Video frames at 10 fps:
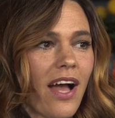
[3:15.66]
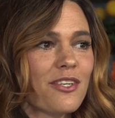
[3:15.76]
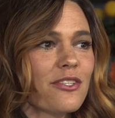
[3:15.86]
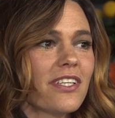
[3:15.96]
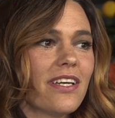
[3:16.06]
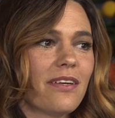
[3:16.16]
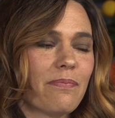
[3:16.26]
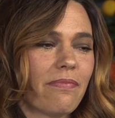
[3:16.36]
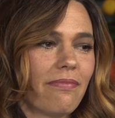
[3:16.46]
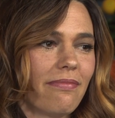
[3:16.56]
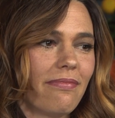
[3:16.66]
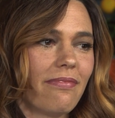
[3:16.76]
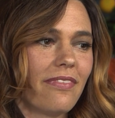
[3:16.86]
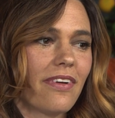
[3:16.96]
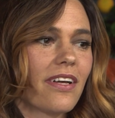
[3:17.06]
actually
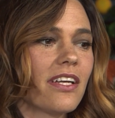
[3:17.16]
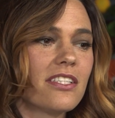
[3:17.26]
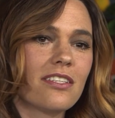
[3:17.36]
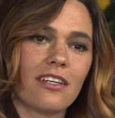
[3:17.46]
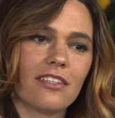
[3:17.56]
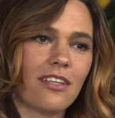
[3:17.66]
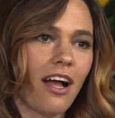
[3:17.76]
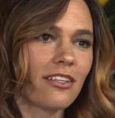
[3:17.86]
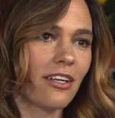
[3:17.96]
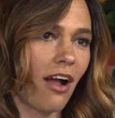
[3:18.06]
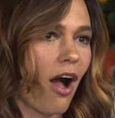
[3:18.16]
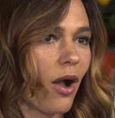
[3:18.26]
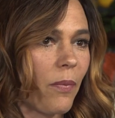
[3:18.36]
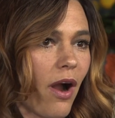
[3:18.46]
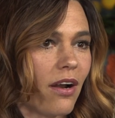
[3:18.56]
considered Dr.
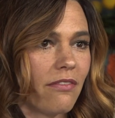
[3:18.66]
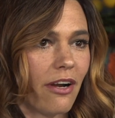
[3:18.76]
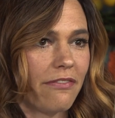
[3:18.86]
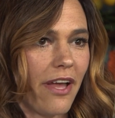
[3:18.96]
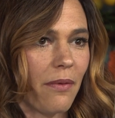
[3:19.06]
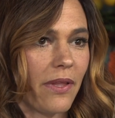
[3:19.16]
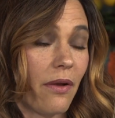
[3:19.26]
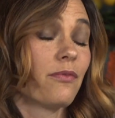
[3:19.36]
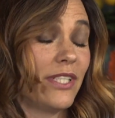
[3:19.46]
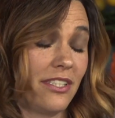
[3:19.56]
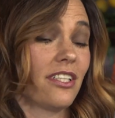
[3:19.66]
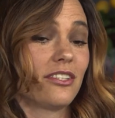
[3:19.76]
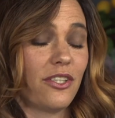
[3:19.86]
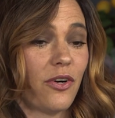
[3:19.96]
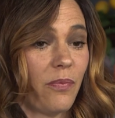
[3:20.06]
Kang part of our family. We
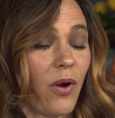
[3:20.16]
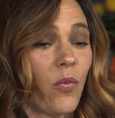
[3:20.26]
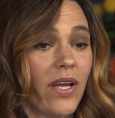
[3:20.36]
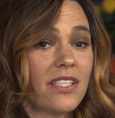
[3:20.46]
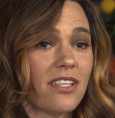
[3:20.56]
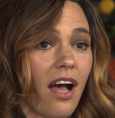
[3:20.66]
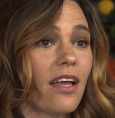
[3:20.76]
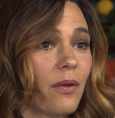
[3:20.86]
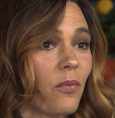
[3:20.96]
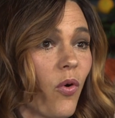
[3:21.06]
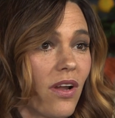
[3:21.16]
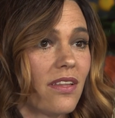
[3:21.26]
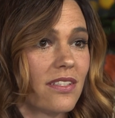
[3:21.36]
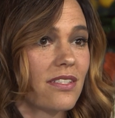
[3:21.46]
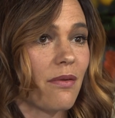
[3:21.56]
still do, but we saw him more
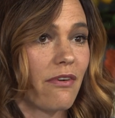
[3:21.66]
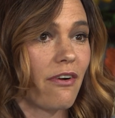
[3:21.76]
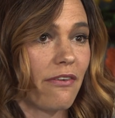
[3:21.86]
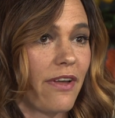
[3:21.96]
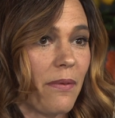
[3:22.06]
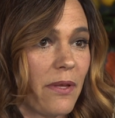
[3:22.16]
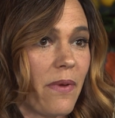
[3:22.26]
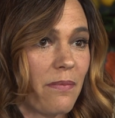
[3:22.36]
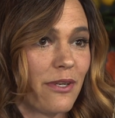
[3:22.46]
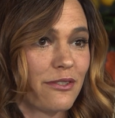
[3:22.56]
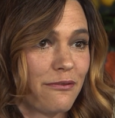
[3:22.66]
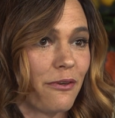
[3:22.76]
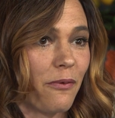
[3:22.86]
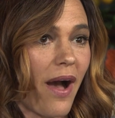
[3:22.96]
than some of our family members for a